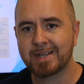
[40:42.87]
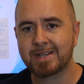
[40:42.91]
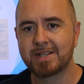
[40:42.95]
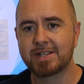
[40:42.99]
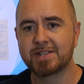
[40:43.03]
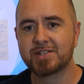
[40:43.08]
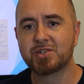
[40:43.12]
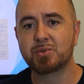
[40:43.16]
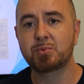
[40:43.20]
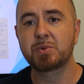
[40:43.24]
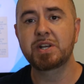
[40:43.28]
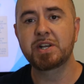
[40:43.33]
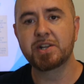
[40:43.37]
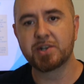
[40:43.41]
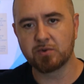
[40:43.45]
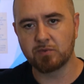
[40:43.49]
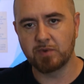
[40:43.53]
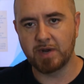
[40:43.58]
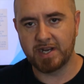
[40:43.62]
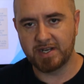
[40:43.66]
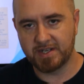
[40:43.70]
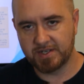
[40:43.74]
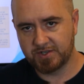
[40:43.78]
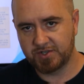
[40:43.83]
is to
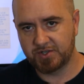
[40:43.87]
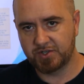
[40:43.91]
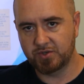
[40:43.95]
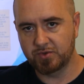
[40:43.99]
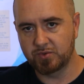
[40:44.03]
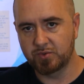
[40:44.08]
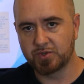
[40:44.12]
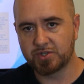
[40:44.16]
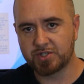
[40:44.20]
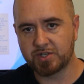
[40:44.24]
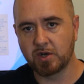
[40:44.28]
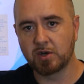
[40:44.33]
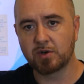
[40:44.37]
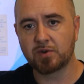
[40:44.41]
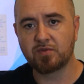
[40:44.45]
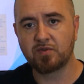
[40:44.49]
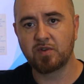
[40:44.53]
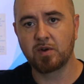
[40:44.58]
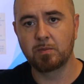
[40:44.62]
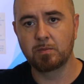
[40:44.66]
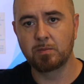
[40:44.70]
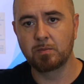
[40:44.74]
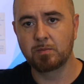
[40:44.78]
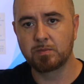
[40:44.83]
iterate, to start
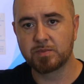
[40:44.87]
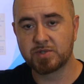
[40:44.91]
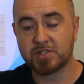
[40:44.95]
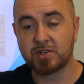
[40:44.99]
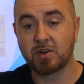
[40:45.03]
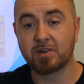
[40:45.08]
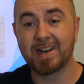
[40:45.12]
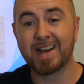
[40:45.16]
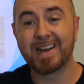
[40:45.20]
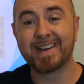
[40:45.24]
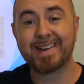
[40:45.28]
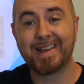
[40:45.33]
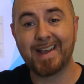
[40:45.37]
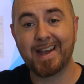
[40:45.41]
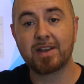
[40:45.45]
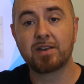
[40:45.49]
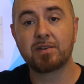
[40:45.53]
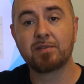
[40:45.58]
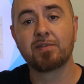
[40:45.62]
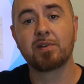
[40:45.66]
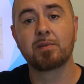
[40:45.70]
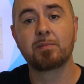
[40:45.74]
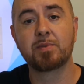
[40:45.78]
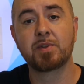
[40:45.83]
from start
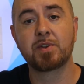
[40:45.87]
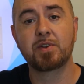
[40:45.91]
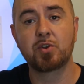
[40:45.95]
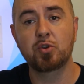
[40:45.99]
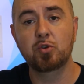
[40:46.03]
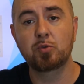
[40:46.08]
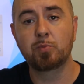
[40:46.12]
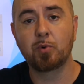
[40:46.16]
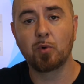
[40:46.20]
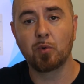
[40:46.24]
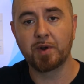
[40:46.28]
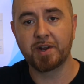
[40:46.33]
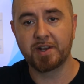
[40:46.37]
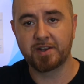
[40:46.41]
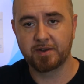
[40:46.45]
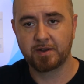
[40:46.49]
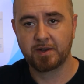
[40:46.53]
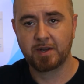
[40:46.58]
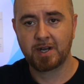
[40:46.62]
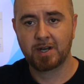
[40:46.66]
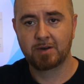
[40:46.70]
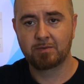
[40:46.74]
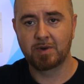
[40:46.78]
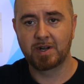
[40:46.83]
again from the new point,
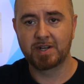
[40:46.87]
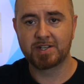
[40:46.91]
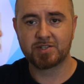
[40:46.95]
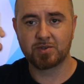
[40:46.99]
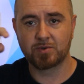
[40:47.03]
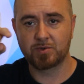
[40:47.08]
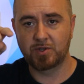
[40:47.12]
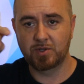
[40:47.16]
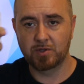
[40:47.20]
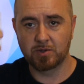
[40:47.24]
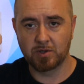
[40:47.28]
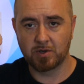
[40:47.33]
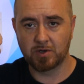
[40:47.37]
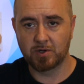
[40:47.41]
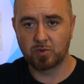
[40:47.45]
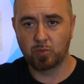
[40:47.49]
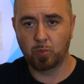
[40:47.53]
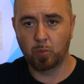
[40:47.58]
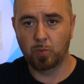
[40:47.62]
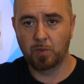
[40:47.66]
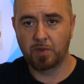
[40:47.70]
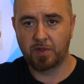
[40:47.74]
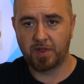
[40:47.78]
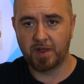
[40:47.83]
right? So you
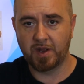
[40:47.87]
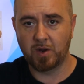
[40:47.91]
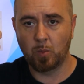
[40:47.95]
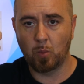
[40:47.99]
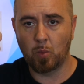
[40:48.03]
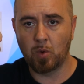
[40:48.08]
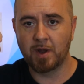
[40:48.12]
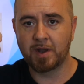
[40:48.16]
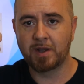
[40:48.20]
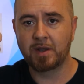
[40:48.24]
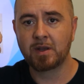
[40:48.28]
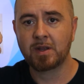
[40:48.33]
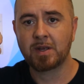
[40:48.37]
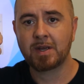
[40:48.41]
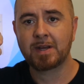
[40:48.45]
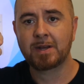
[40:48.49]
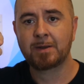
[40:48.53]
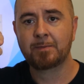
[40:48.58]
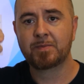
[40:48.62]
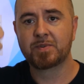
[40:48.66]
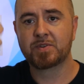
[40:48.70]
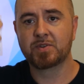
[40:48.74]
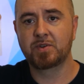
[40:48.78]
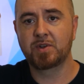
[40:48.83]
learn thing one,
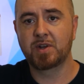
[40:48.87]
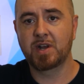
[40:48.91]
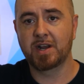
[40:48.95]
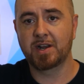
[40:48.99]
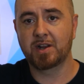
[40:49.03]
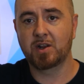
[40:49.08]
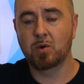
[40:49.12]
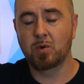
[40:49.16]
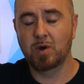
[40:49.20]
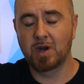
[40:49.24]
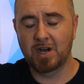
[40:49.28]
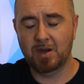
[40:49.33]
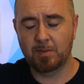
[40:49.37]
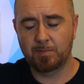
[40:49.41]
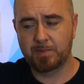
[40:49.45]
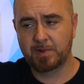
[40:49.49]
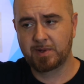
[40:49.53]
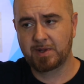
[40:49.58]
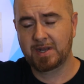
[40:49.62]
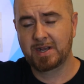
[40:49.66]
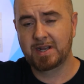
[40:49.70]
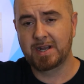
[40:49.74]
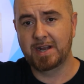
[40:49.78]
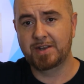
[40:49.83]
so you kind of go
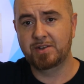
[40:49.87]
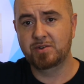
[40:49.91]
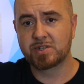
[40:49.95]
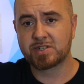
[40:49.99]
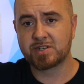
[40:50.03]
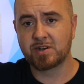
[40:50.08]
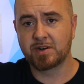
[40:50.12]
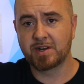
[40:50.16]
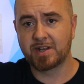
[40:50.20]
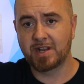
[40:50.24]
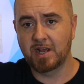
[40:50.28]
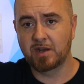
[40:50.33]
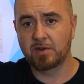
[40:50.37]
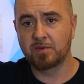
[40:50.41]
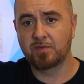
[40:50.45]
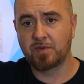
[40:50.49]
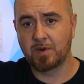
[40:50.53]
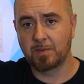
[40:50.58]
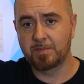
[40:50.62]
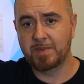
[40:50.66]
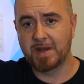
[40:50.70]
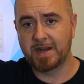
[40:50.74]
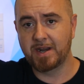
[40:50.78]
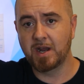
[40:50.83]
up, and you start again
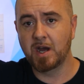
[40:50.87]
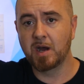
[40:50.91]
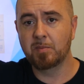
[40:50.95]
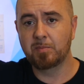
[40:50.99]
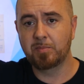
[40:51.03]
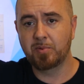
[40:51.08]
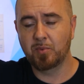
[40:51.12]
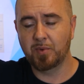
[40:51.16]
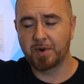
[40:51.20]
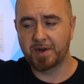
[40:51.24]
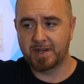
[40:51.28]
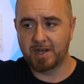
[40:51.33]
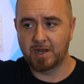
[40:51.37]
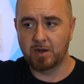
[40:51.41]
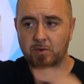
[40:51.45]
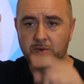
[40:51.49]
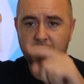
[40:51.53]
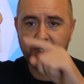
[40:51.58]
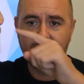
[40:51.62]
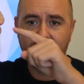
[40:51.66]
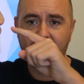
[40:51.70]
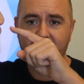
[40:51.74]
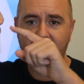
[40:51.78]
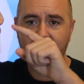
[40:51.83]
from that up point.
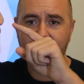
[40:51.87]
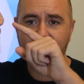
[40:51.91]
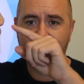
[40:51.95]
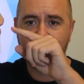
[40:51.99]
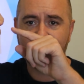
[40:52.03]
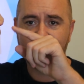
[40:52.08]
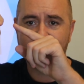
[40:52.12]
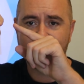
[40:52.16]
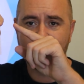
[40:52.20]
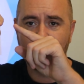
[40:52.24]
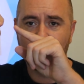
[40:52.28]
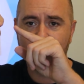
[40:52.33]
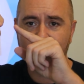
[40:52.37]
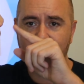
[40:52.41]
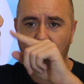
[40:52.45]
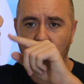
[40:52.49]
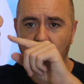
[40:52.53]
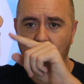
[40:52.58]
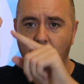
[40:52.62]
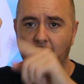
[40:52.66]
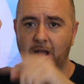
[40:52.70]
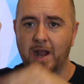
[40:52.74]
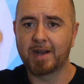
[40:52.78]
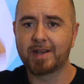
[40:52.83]
Now, even if that's not
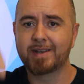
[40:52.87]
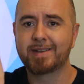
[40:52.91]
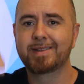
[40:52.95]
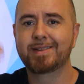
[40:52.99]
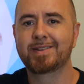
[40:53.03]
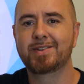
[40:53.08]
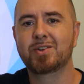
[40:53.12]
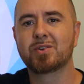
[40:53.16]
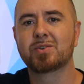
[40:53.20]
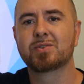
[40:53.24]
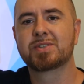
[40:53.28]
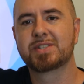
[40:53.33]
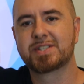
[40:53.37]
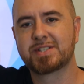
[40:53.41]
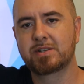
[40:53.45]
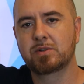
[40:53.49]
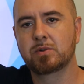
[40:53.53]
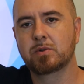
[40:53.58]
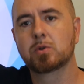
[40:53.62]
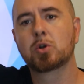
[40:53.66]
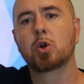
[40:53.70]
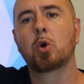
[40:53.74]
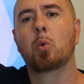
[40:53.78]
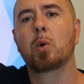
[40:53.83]
correct, you're
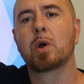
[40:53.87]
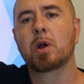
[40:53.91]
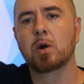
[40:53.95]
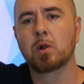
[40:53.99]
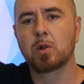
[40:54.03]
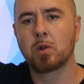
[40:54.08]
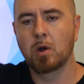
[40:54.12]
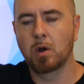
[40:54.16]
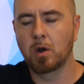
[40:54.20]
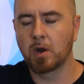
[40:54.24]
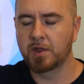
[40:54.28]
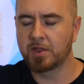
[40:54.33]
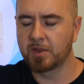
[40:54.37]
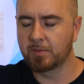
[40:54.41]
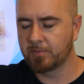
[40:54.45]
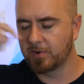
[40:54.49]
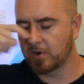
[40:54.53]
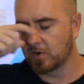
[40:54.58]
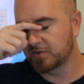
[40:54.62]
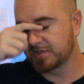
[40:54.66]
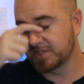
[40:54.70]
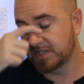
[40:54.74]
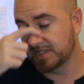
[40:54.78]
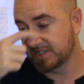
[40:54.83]
still going along in the
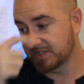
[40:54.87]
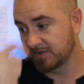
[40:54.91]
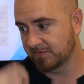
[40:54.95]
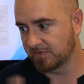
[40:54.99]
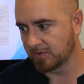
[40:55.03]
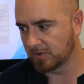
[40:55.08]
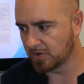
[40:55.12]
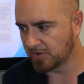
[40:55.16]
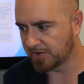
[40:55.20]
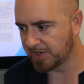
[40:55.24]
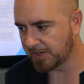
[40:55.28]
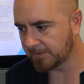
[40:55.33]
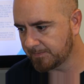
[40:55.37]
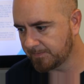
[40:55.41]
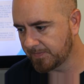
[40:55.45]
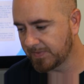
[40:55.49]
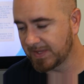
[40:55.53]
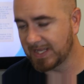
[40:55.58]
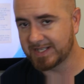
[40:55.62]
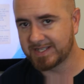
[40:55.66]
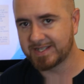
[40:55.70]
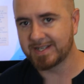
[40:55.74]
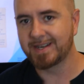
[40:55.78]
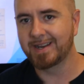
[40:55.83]
process of learning.
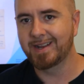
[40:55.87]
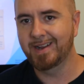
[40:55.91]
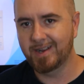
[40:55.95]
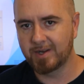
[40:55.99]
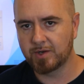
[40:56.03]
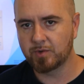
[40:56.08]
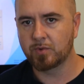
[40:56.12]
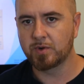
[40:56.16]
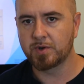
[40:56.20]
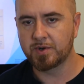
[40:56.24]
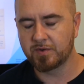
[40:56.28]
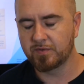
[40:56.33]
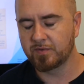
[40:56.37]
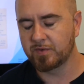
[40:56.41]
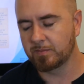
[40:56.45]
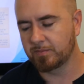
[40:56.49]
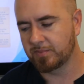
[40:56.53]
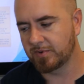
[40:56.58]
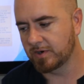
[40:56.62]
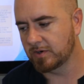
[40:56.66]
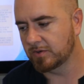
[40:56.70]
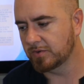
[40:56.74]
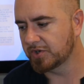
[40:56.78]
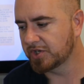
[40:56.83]
That's an iterative
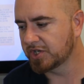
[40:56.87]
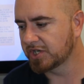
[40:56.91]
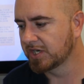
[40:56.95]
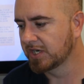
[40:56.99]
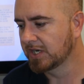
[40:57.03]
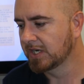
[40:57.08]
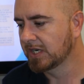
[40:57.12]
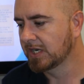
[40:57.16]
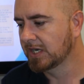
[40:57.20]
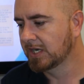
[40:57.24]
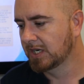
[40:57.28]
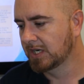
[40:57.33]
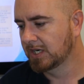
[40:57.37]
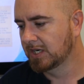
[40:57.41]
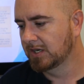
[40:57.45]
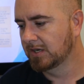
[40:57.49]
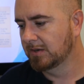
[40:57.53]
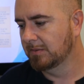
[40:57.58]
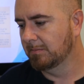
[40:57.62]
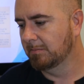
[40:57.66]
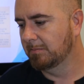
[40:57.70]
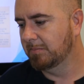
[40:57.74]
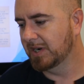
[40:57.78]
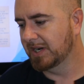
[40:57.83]
approach.
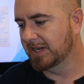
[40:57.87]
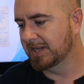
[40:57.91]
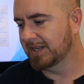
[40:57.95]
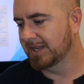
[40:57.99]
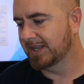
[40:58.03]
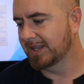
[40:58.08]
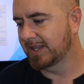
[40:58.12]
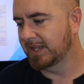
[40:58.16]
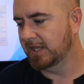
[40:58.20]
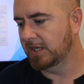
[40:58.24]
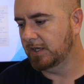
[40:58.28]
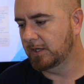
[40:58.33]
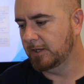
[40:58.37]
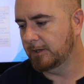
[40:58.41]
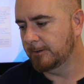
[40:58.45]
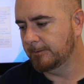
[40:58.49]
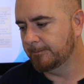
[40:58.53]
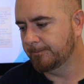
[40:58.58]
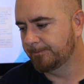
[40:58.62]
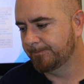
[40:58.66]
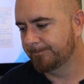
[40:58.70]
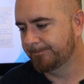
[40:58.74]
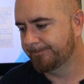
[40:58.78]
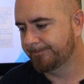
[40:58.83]
But the,